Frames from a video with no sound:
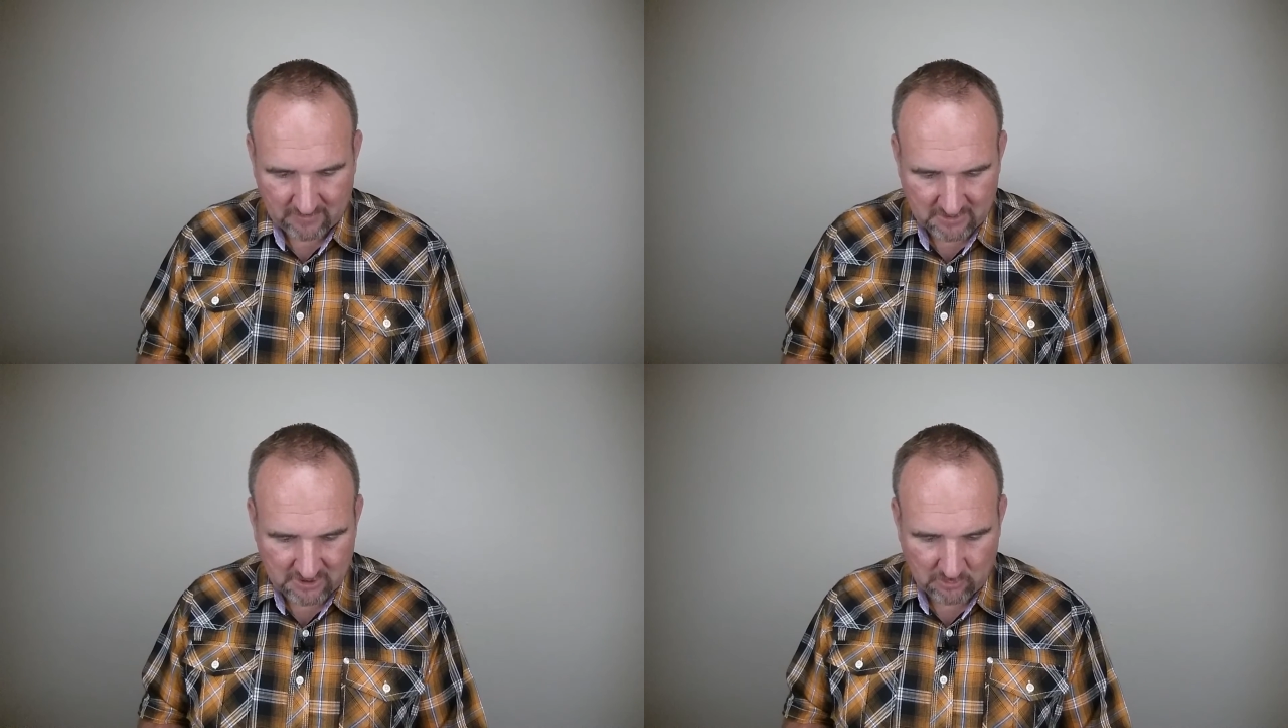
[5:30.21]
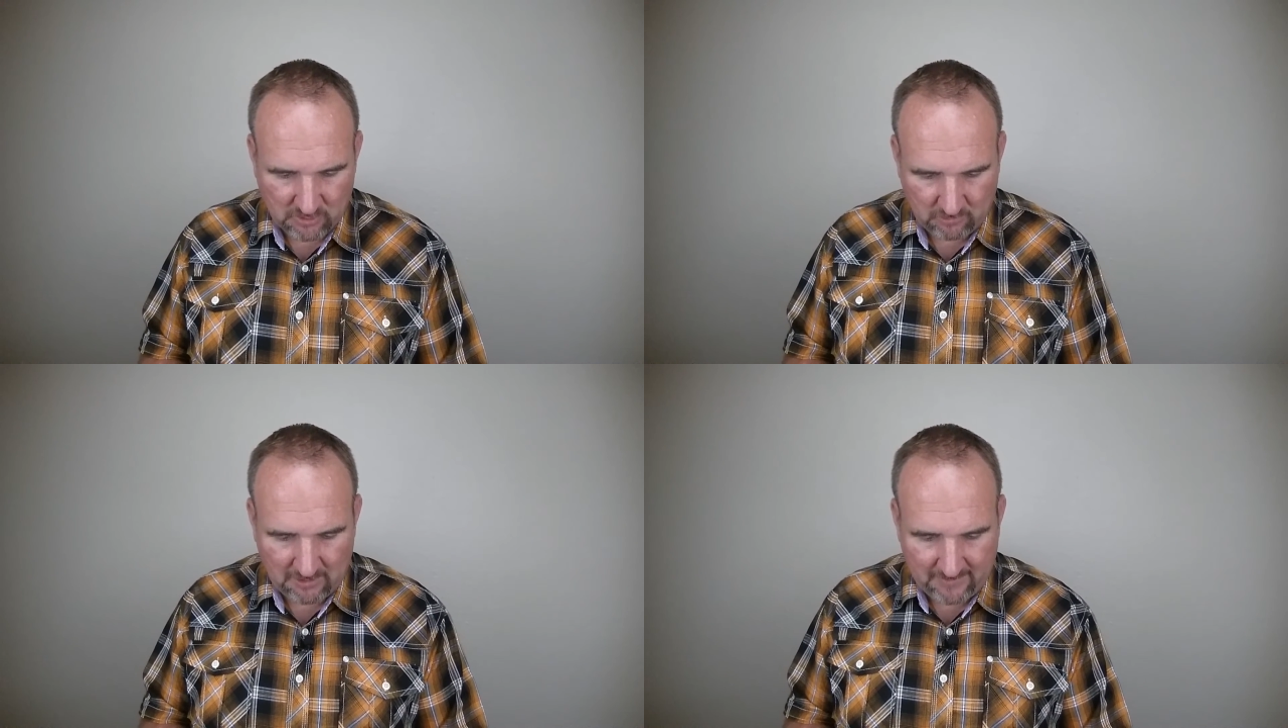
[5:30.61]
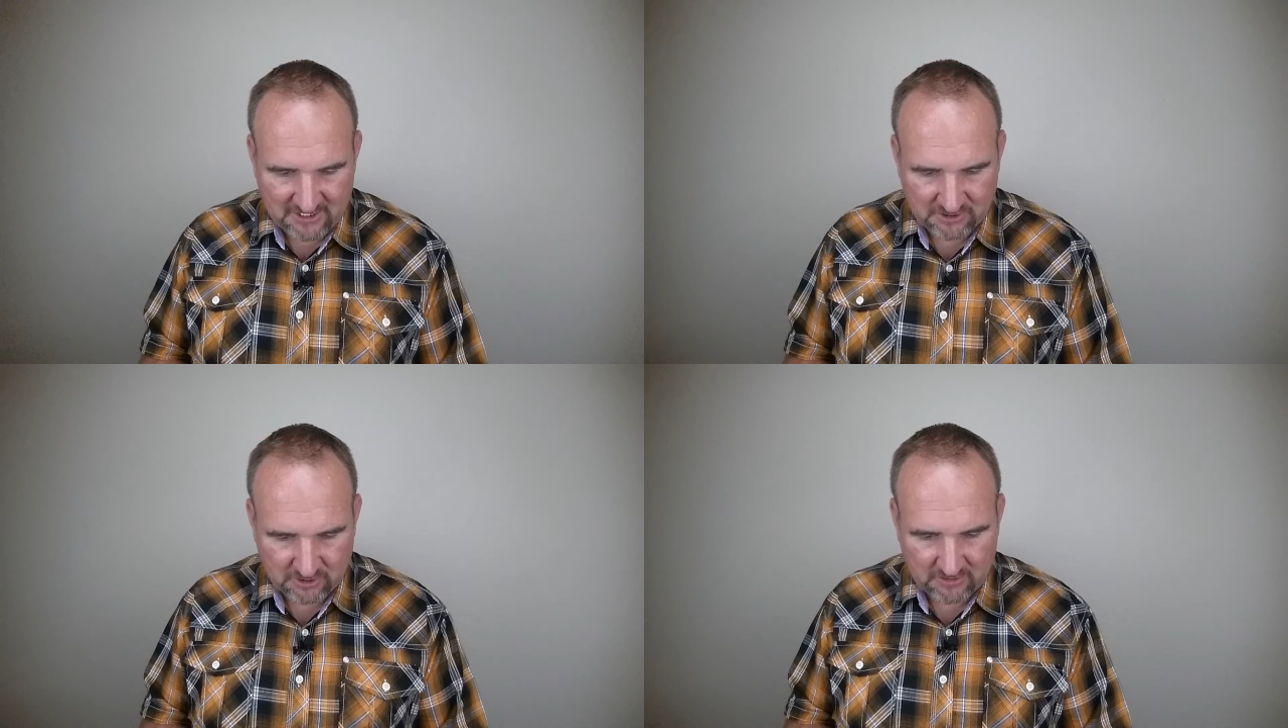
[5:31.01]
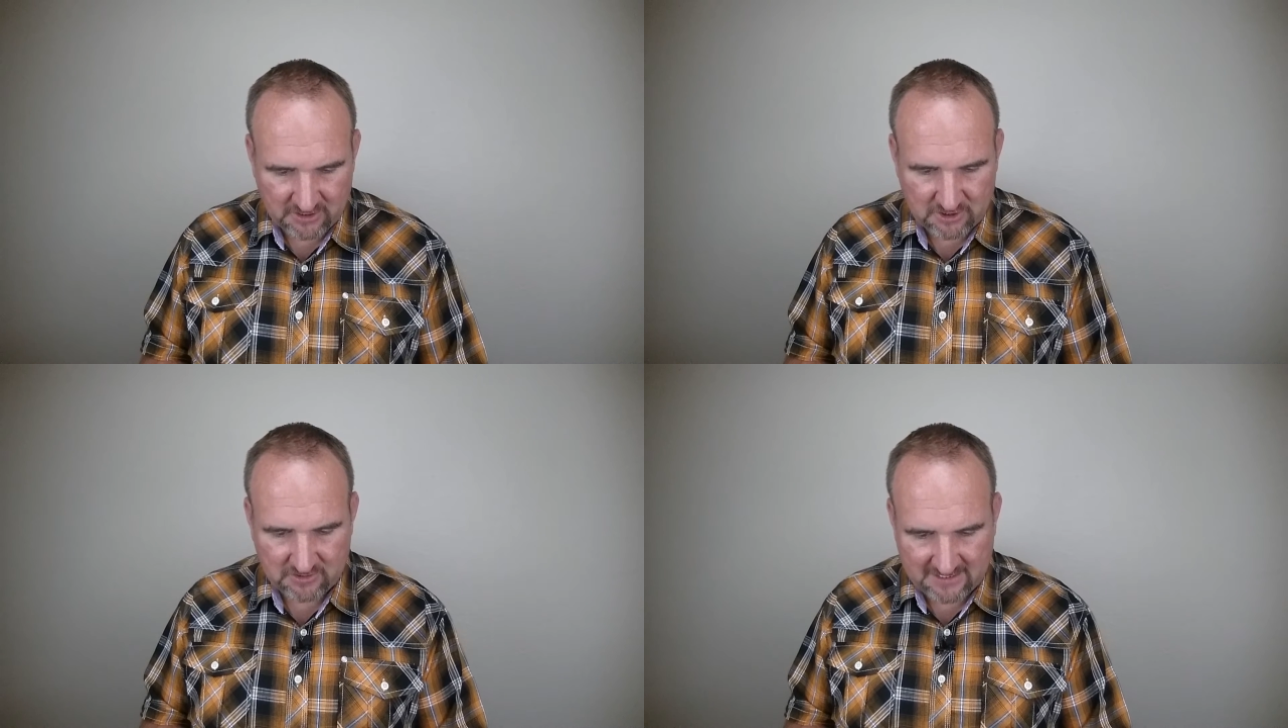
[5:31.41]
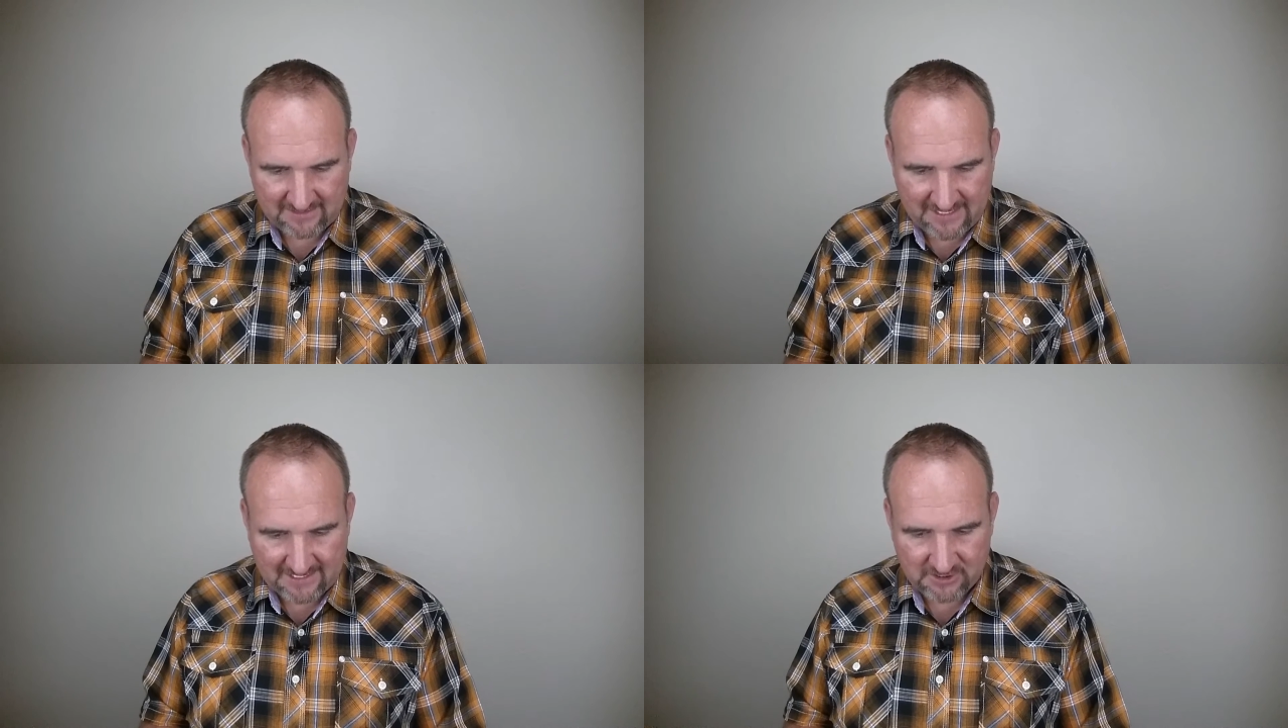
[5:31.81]
So you want to make sure that you
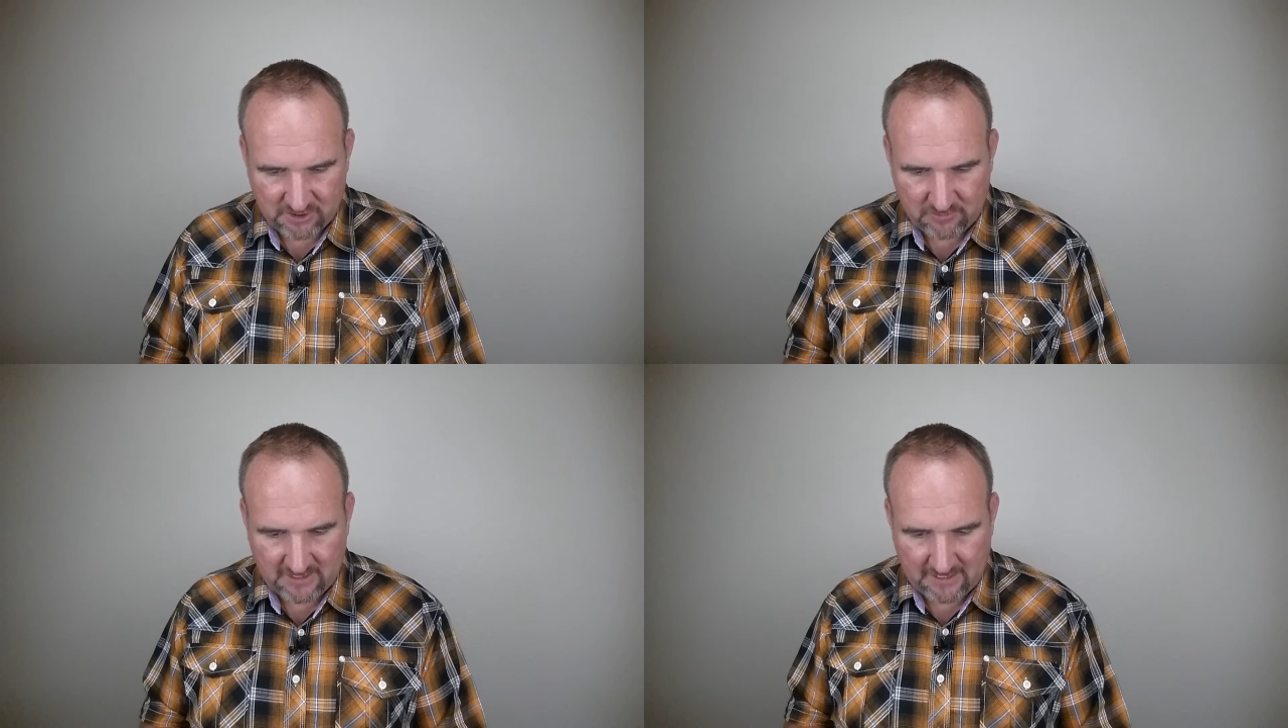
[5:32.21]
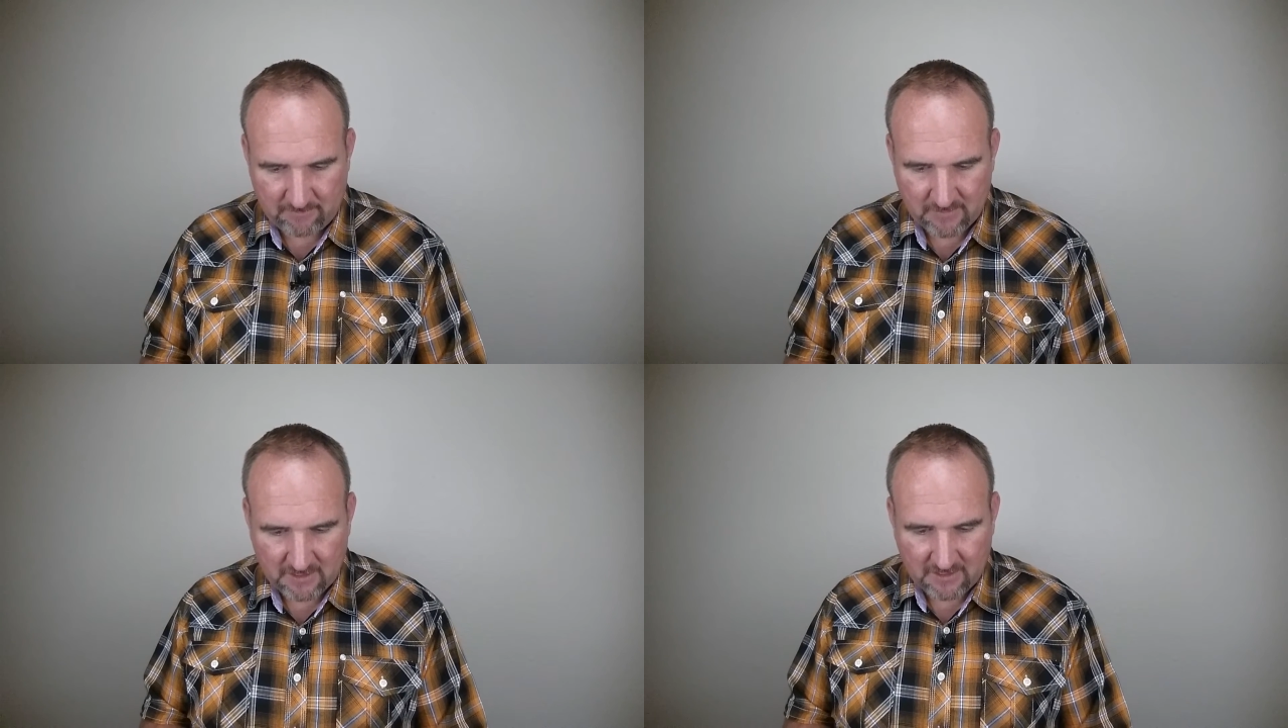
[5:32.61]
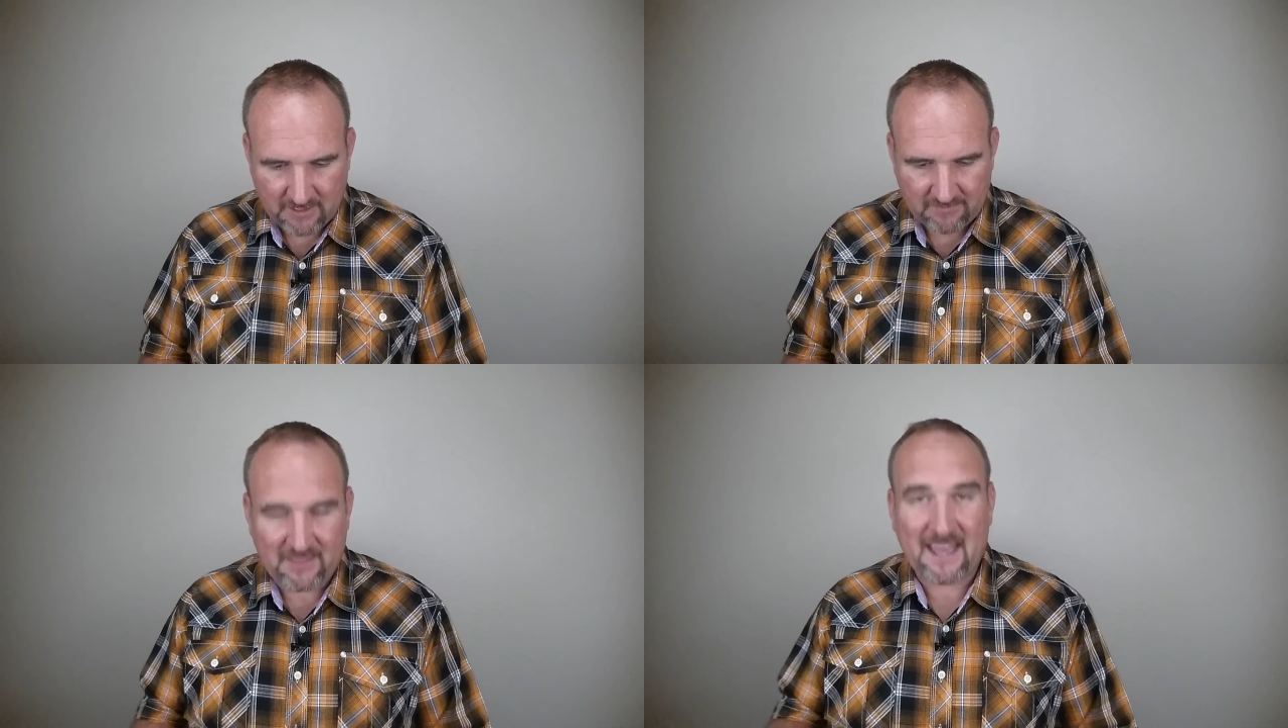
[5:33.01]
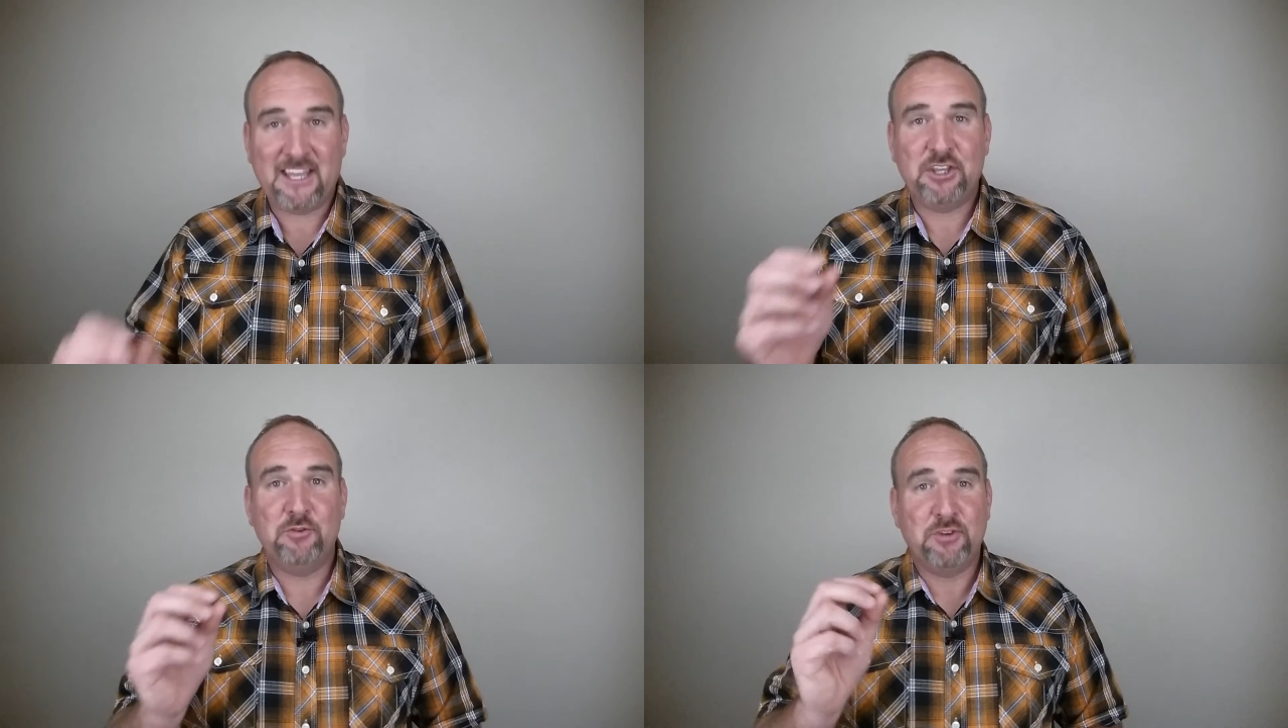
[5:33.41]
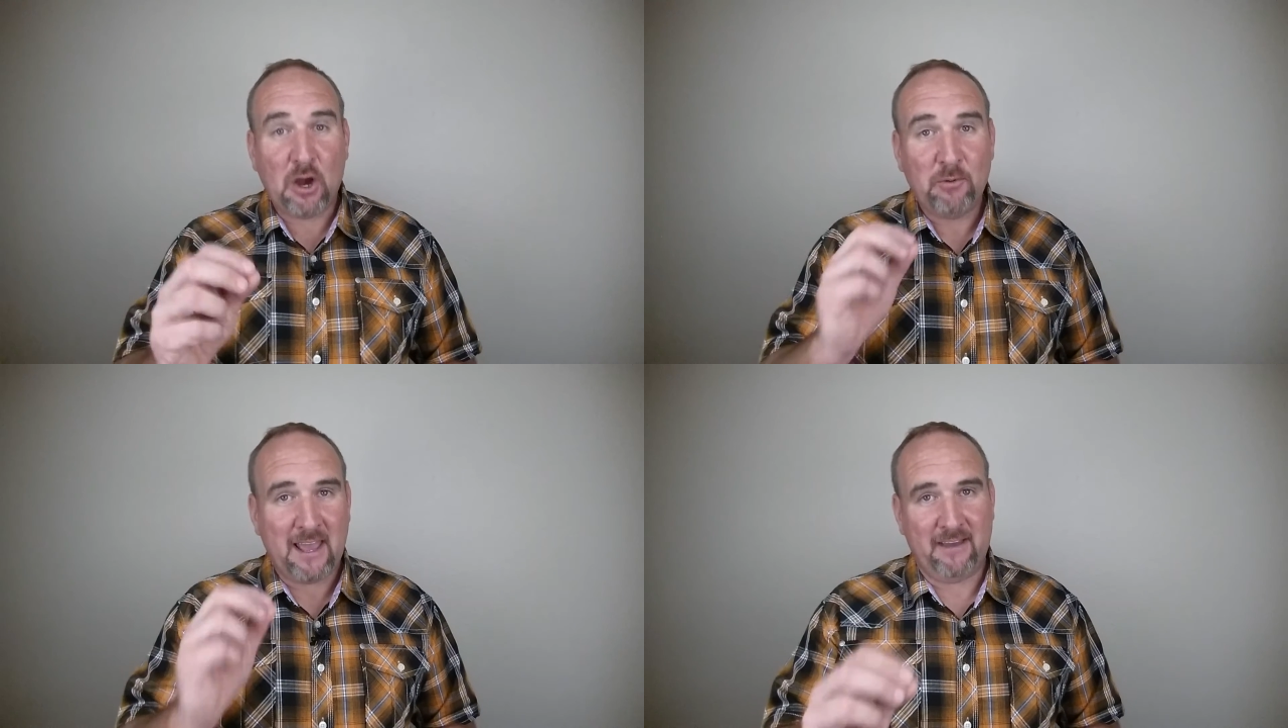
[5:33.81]
send that to them, that you
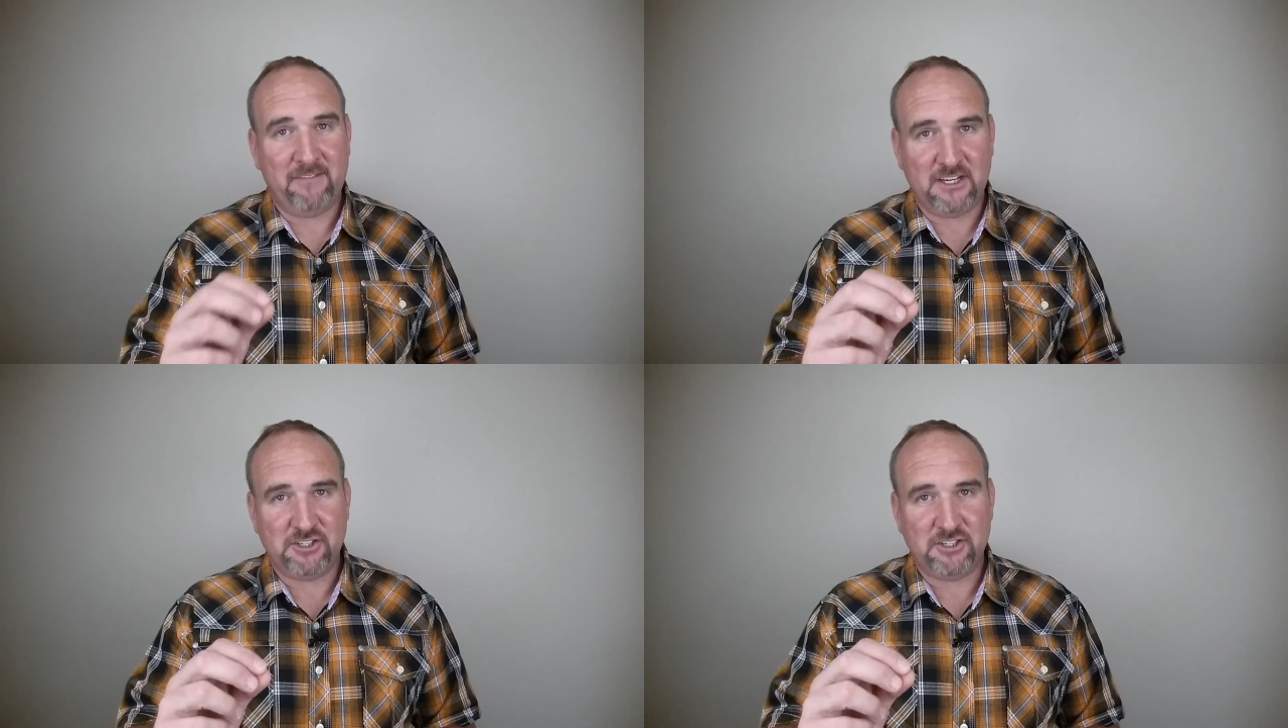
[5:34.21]
don't have